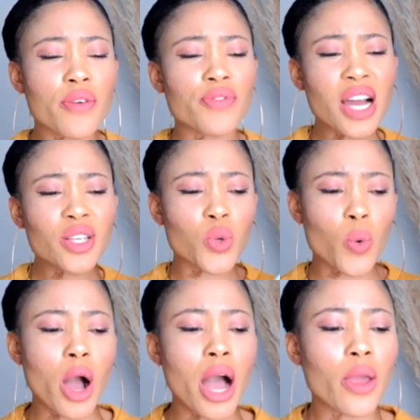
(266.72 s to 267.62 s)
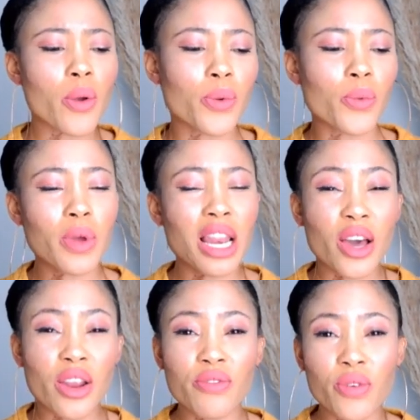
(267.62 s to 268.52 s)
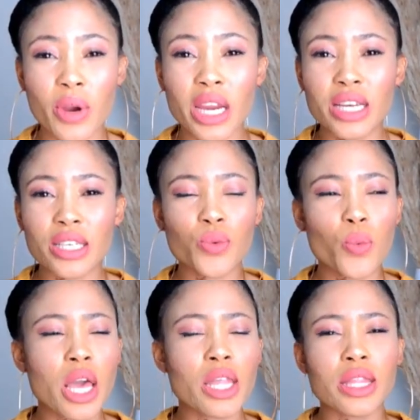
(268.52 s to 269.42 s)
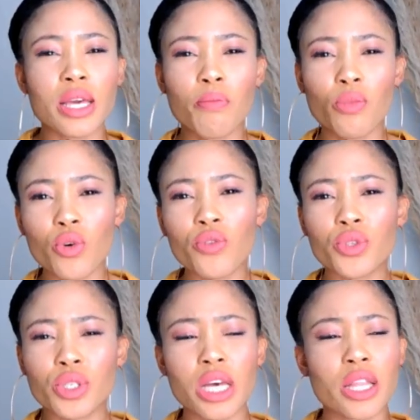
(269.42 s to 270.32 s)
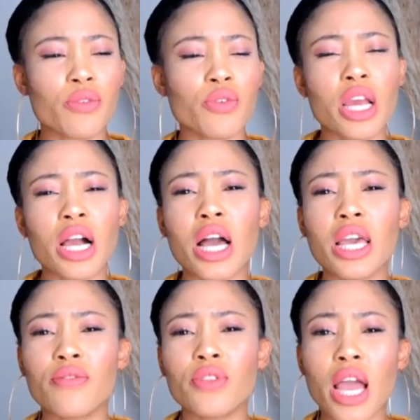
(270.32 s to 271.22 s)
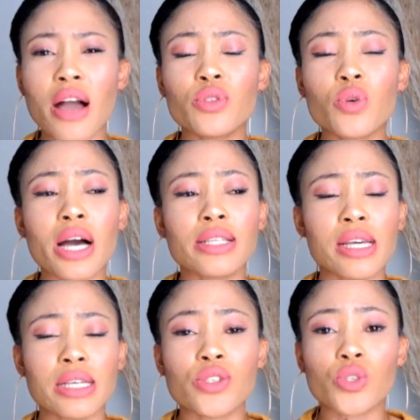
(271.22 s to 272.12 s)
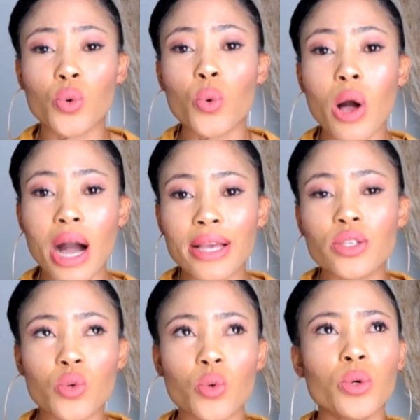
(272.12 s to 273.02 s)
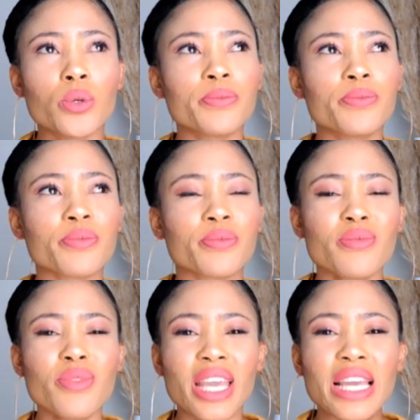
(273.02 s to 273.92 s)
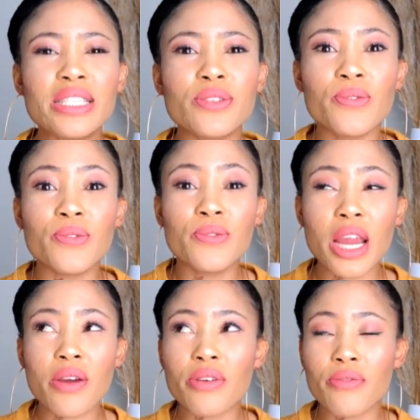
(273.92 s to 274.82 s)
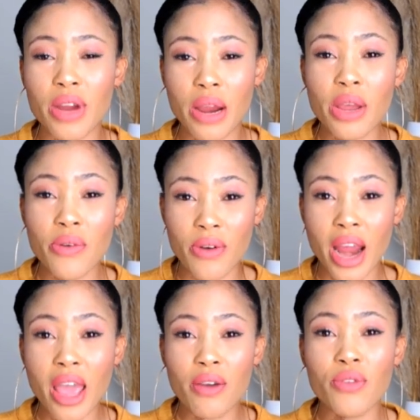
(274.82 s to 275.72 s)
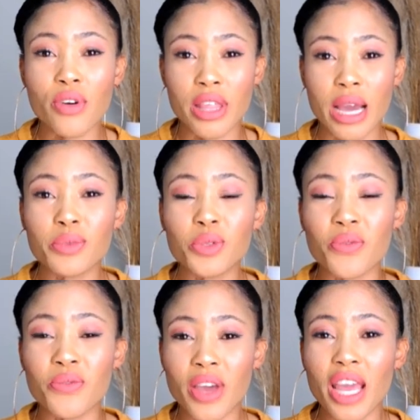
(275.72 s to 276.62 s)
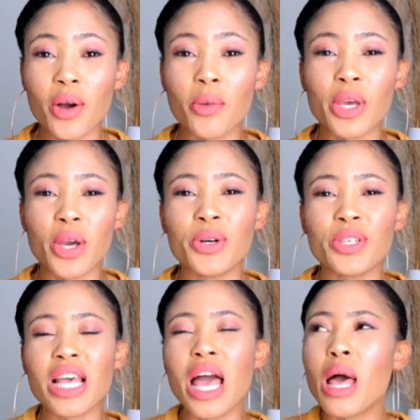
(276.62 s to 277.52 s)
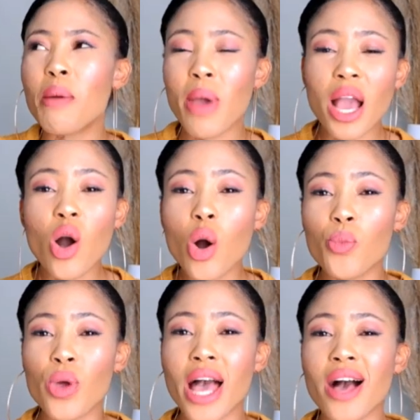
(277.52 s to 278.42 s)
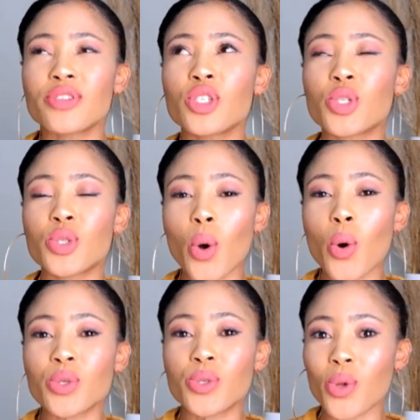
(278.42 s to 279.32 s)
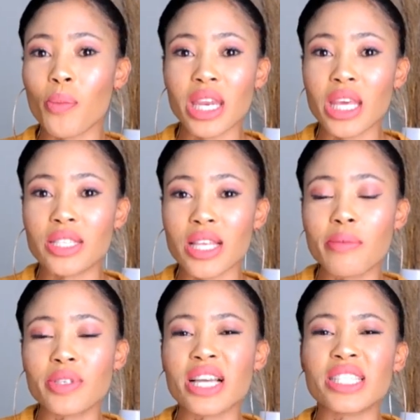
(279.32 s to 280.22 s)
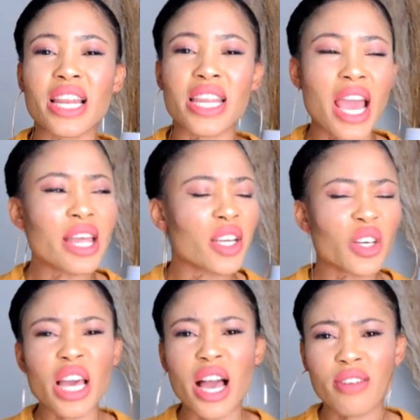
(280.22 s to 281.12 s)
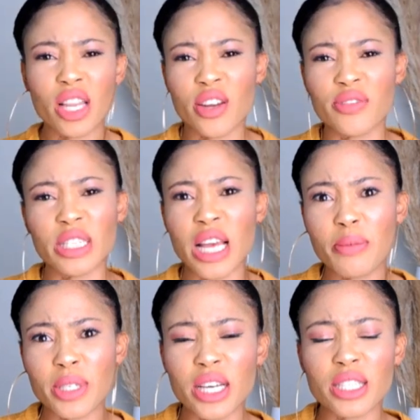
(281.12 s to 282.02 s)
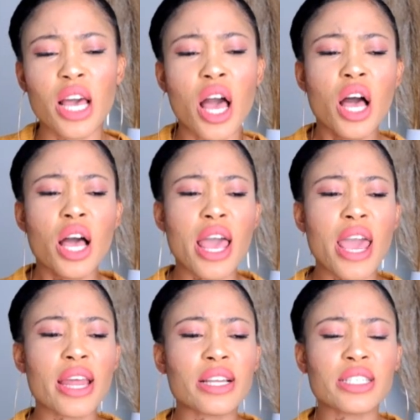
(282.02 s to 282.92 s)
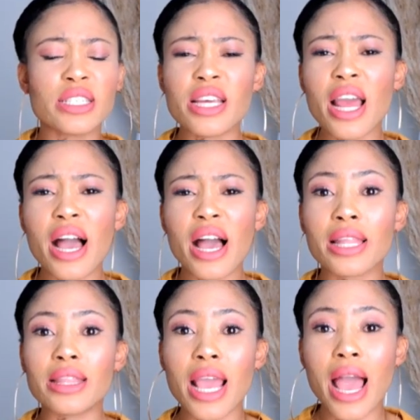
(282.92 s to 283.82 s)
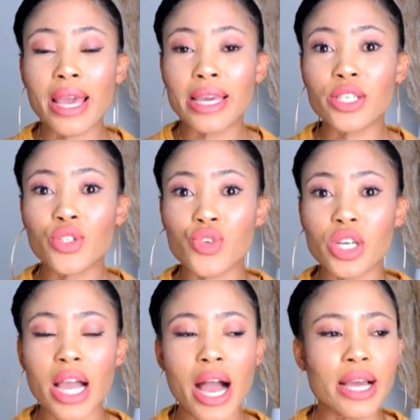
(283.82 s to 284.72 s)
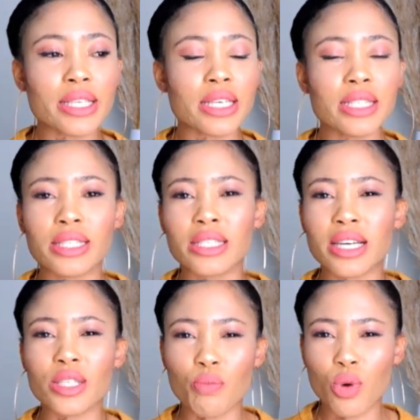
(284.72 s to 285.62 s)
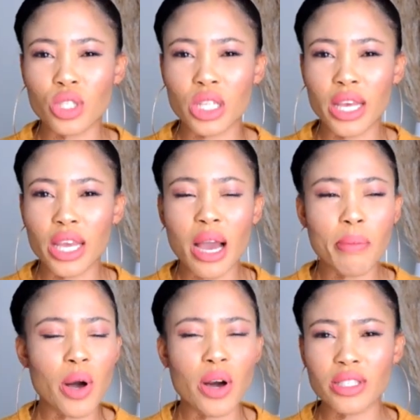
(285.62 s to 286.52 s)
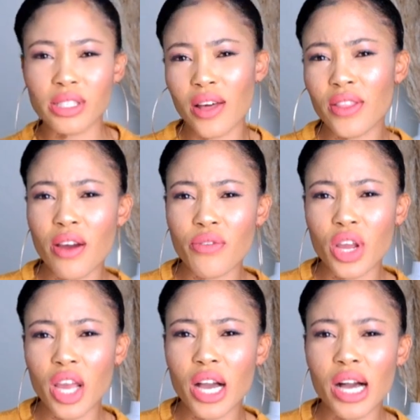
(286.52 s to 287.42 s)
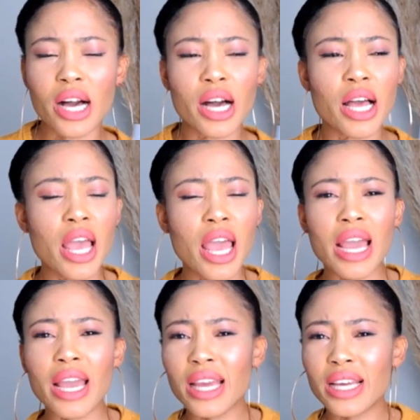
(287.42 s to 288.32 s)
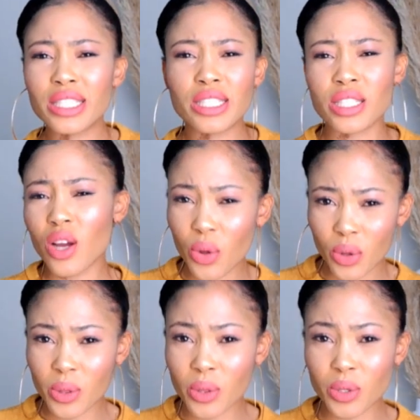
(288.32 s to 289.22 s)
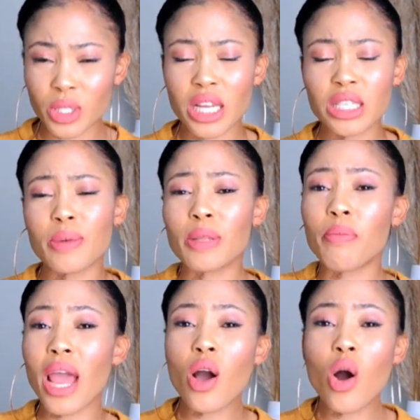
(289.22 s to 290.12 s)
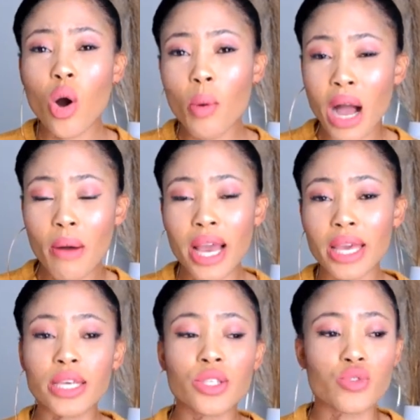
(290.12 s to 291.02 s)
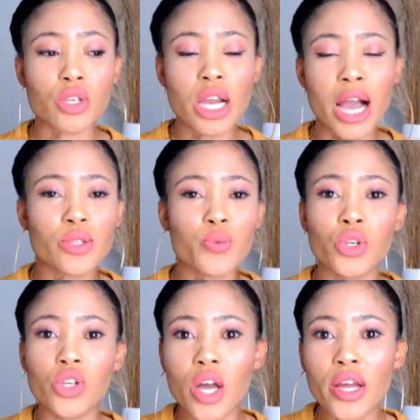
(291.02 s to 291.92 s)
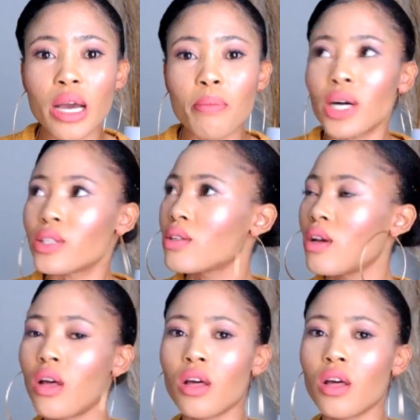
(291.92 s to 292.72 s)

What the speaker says: if that's why a lot of foreigners, when they move to South Africa, if they have to attempt school, high school, it's very rare for them to fail, because back home we have so many subjects, and here they don't have a lot of subjects. And here their history guys, it's just mostly about South Africa and all those things. But back home our history guys, we learn about